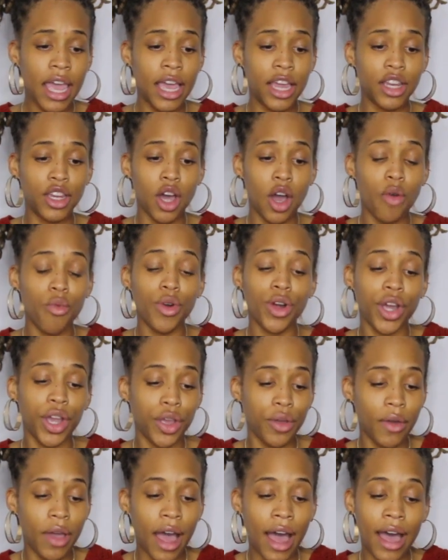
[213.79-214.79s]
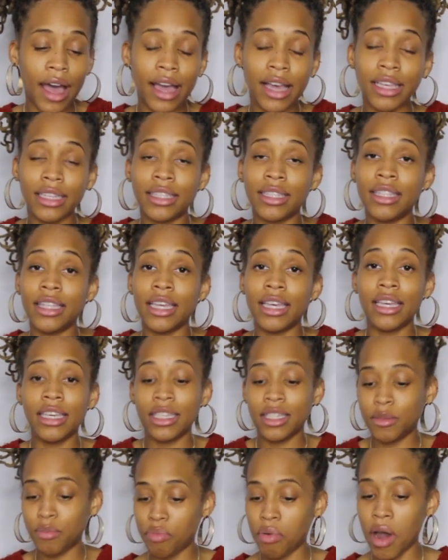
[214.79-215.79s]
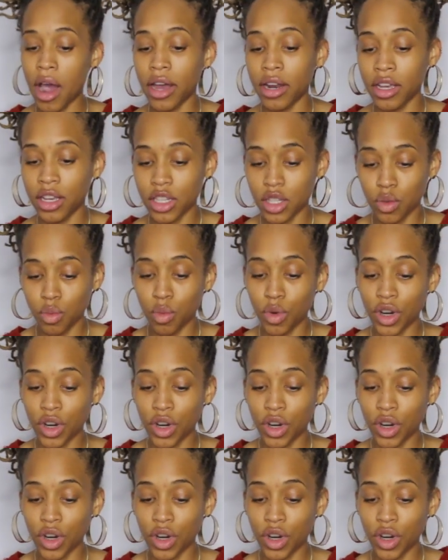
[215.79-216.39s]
And don't worry, you guys, these products